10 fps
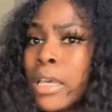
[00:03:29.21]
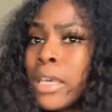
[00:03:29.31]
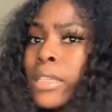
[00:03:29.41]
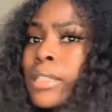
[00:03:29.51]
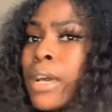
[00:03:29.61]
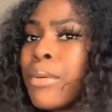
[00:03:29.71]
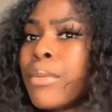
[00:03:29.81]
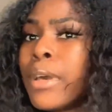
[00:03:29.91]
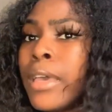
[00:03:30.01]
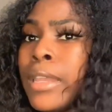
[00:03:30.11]
it's not
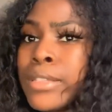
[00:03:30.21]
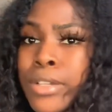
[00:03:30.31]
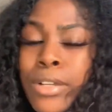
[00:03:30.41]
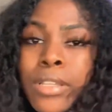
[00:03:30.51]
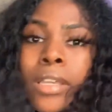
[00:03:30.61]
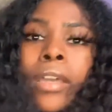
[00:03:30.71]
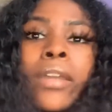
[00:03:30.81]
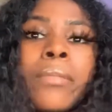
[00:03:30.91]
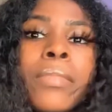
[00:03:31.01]
wet and it's curly hair.